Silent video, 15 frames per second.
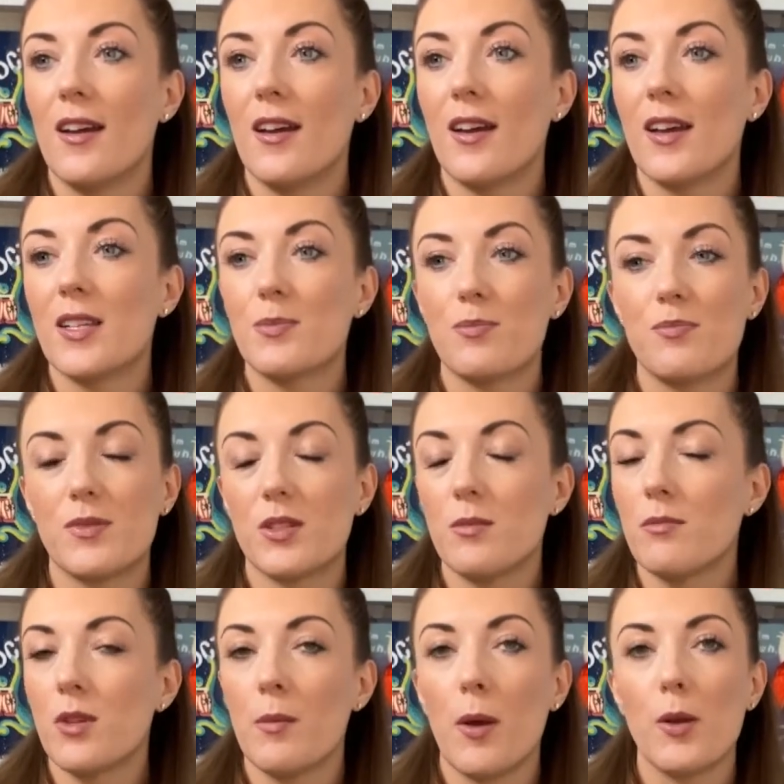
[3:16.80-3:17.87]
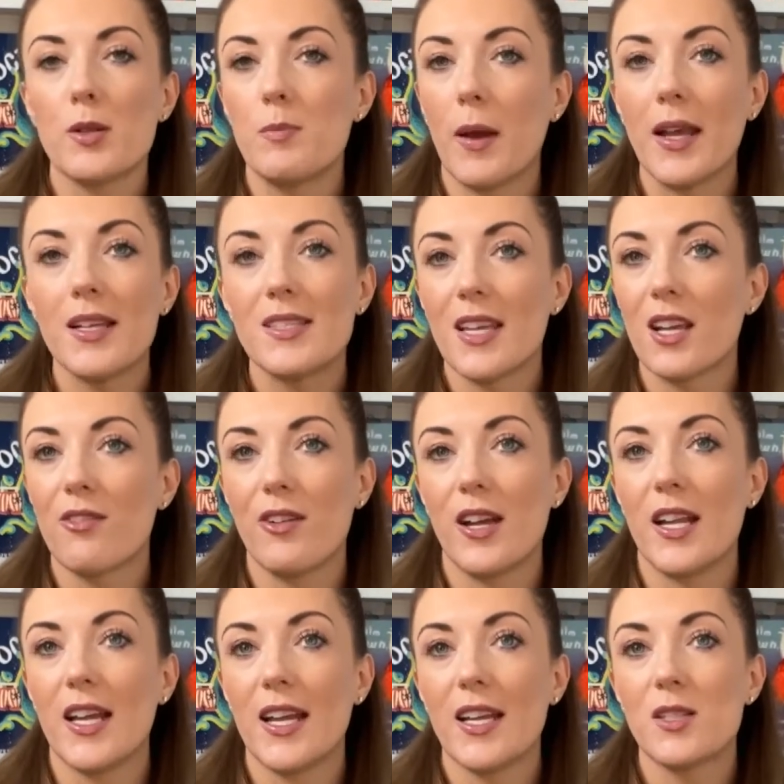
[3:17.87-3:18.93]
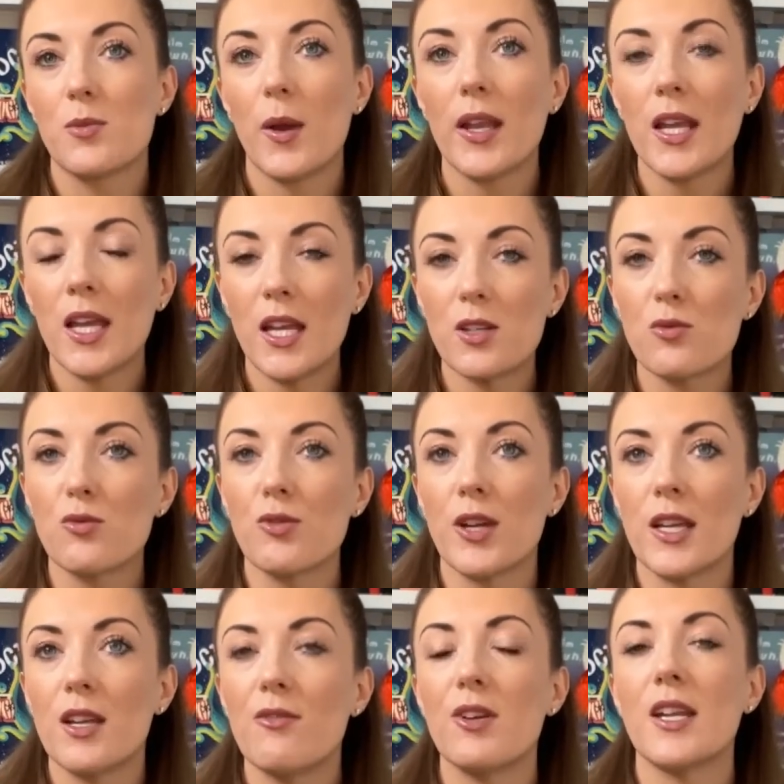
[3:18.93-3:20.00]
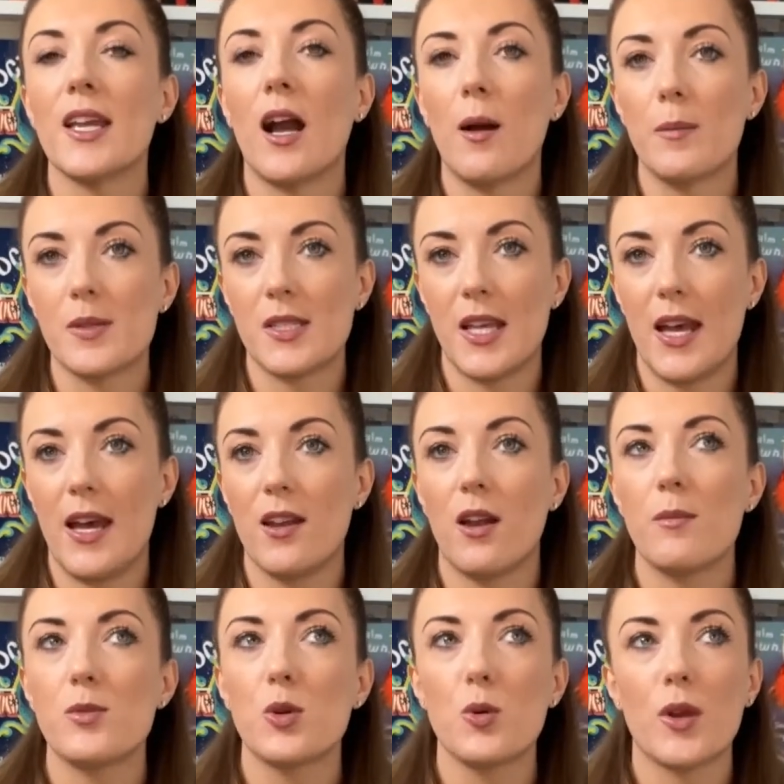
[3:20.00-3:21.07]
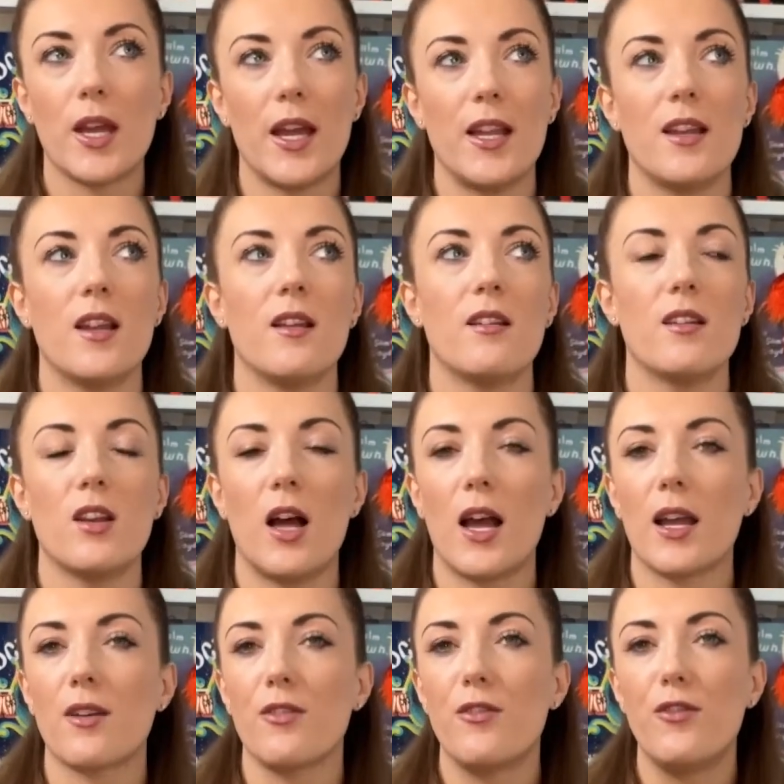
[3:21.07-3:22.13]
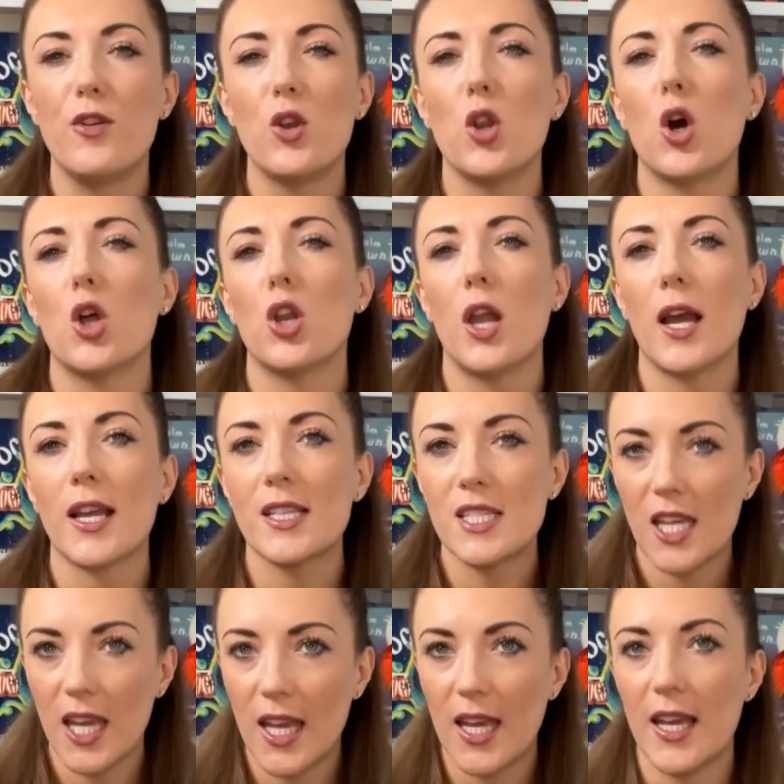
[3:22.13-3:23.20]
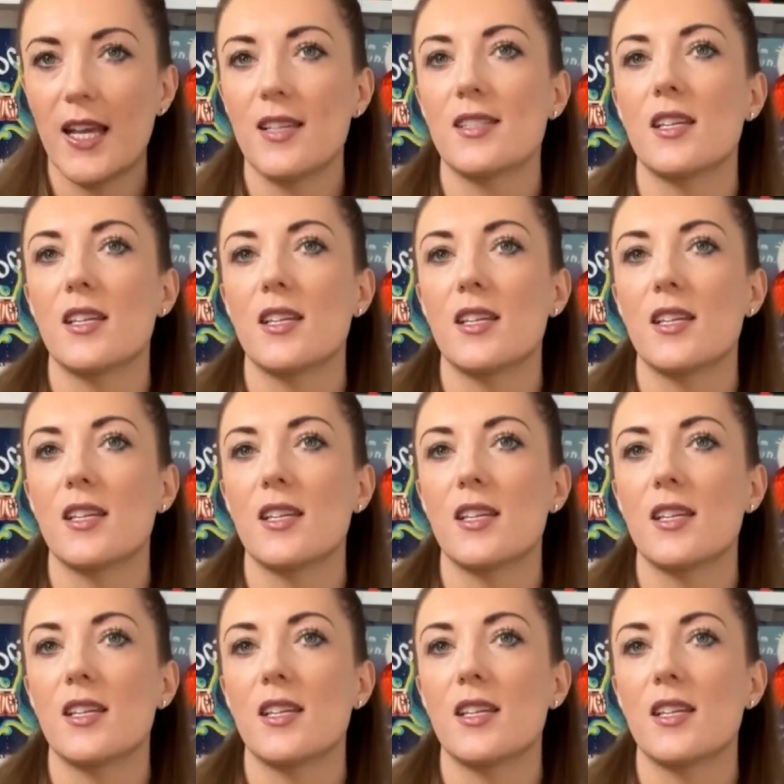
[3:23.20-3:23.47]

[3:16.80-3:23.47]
is the most basic really, is when he's really, really upset, and I'm talking like full on like tears.